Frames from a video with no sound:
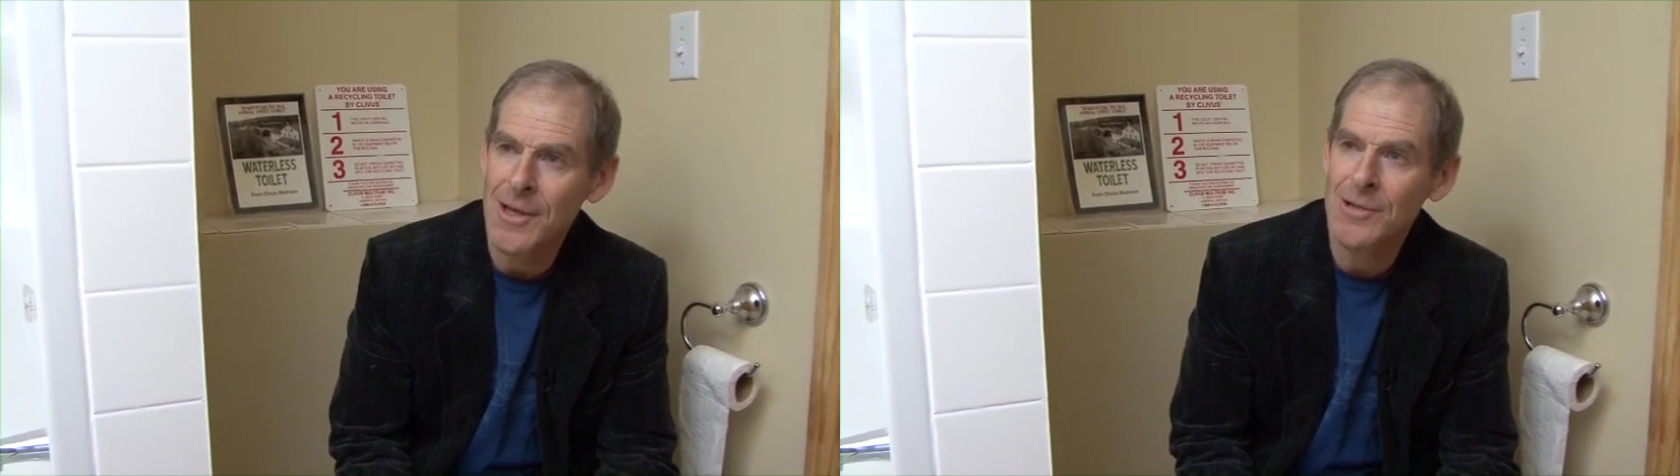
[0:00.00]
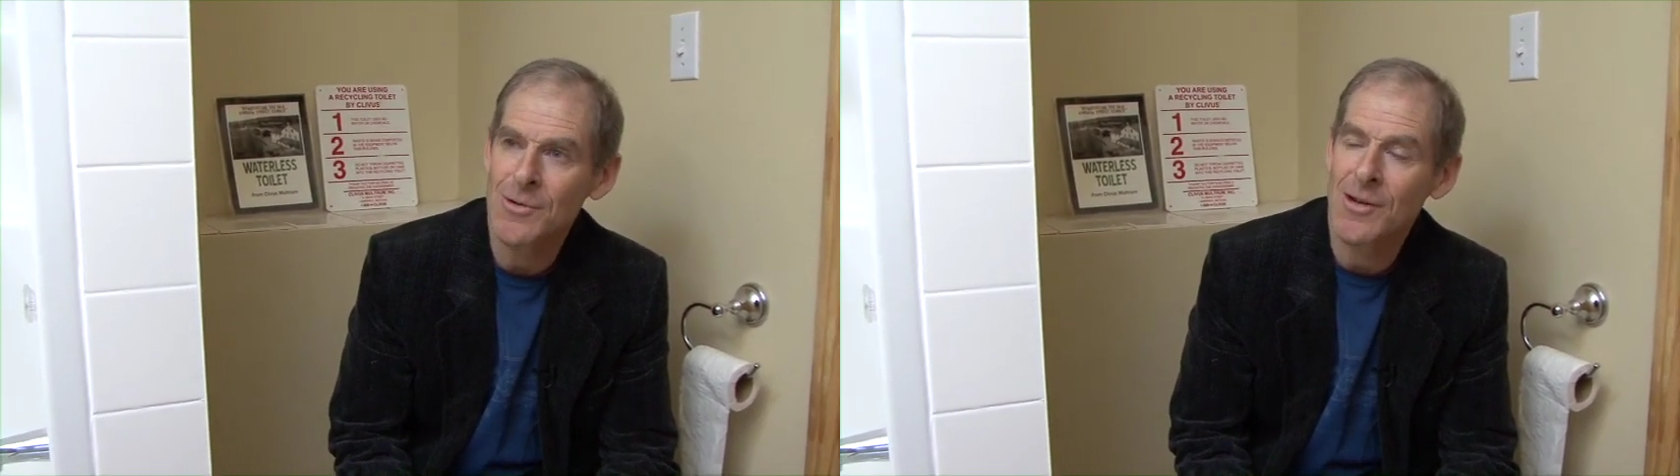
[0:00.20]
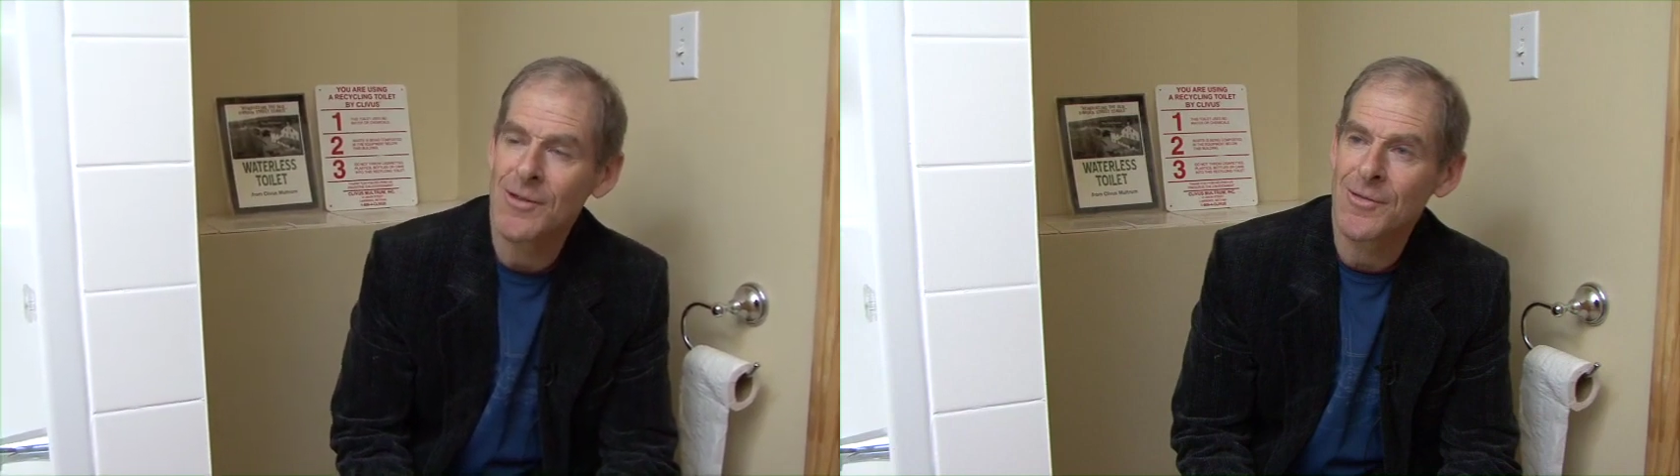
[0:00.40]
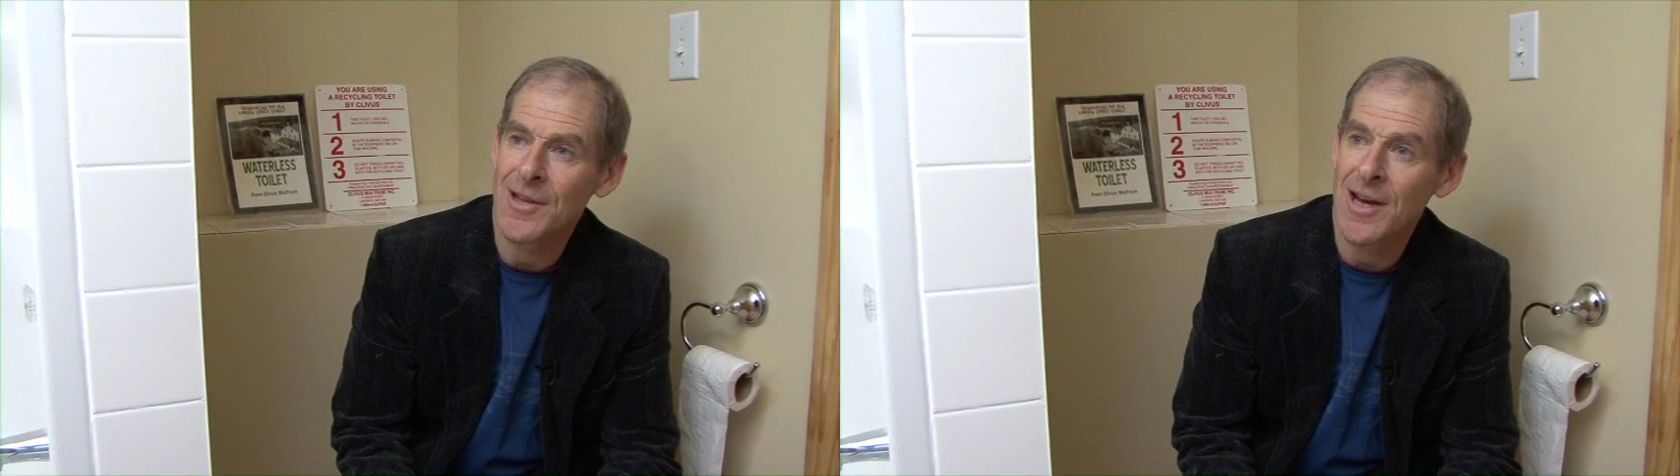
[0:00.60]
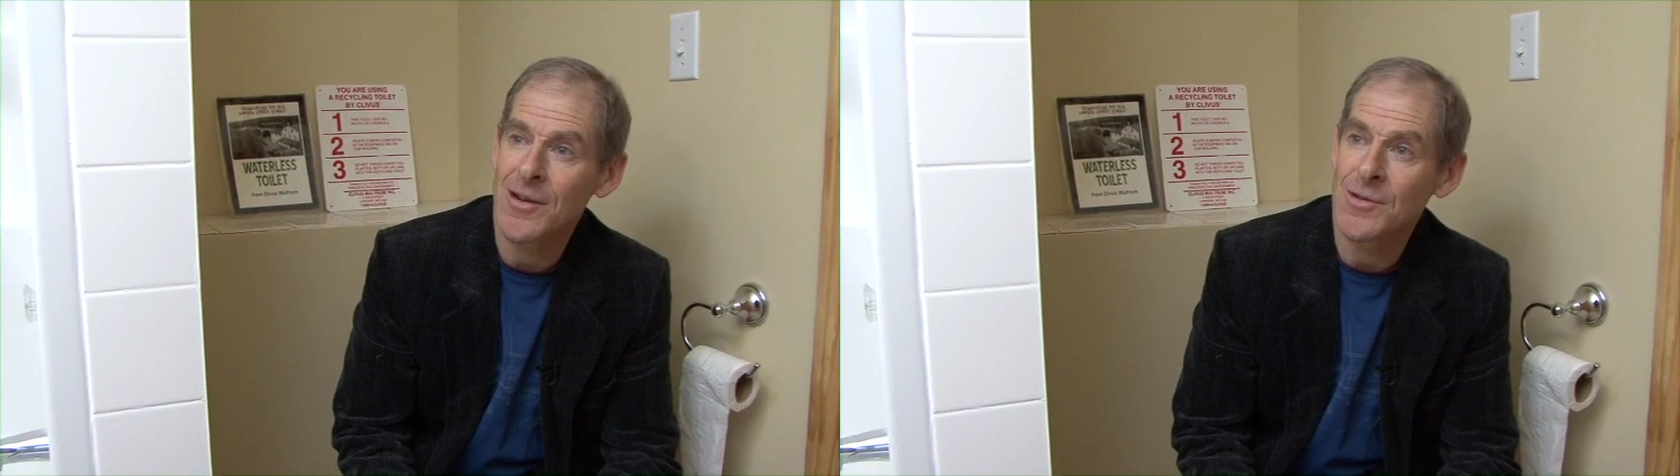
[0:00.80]
wastewater for
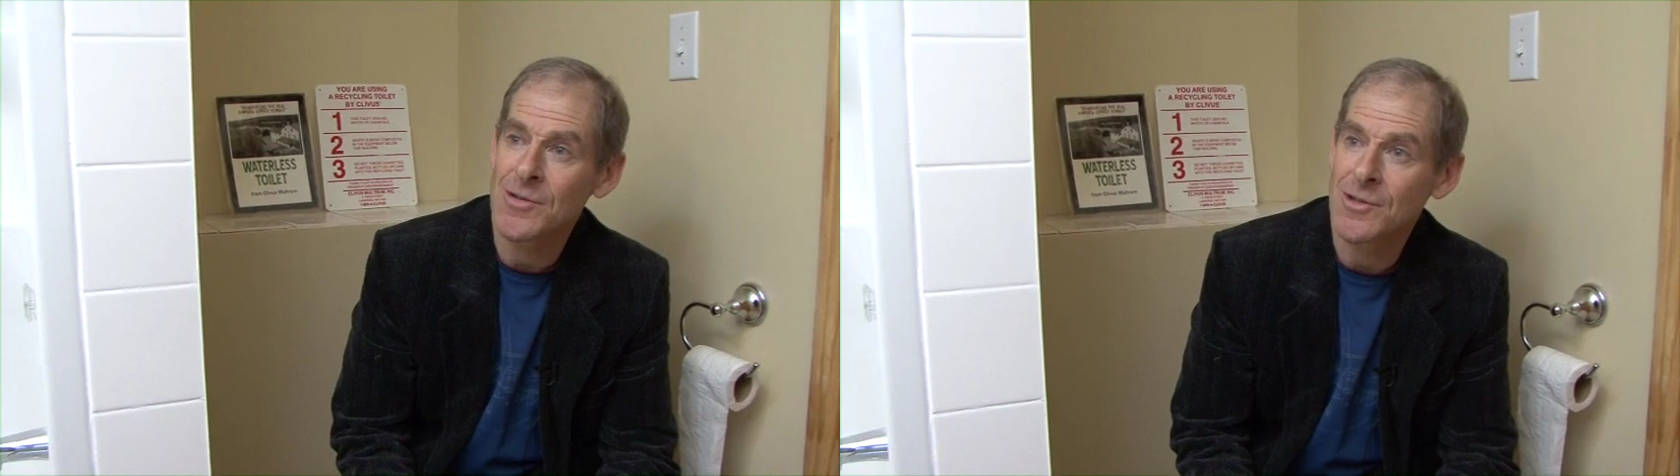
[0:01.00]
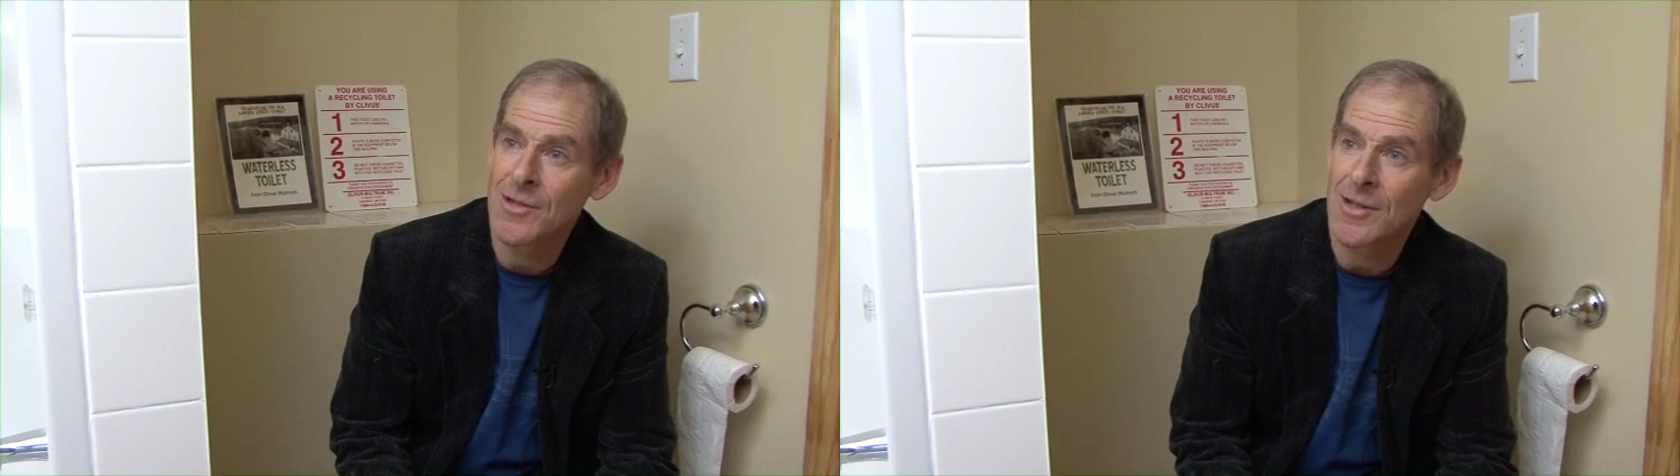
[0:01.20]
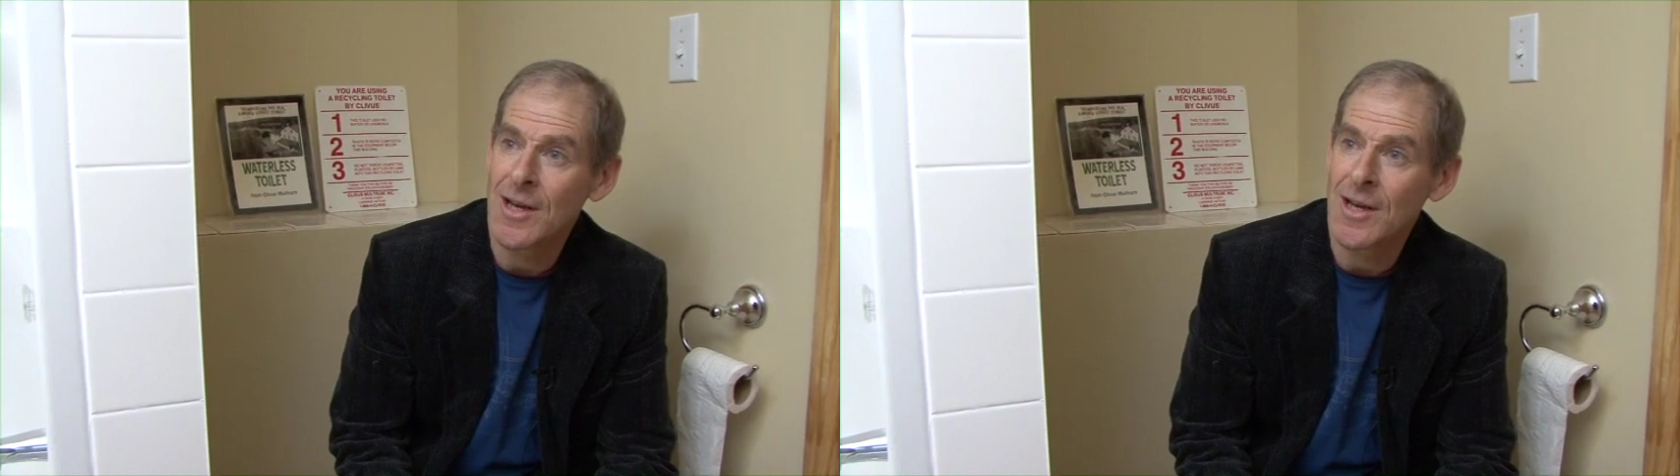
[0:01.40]
the house